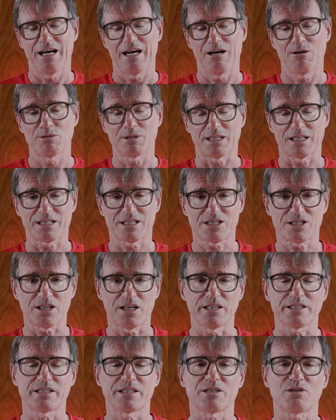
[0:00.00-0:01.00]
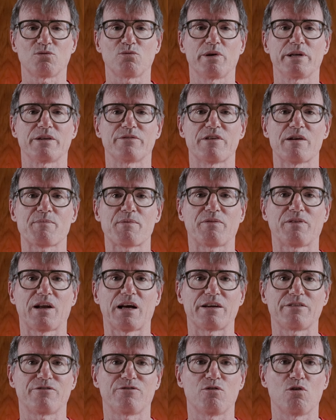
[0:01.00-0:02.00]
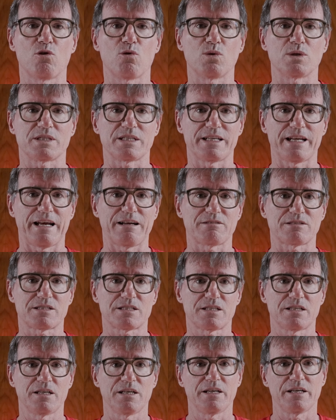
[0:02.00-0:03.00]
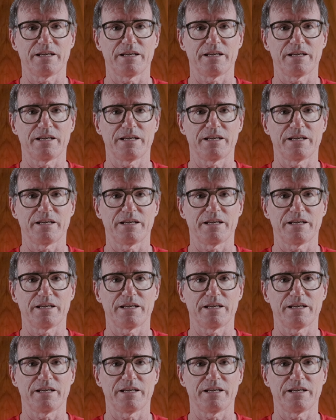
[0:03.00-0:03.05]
I was excited when the Vaporfly 4 was announced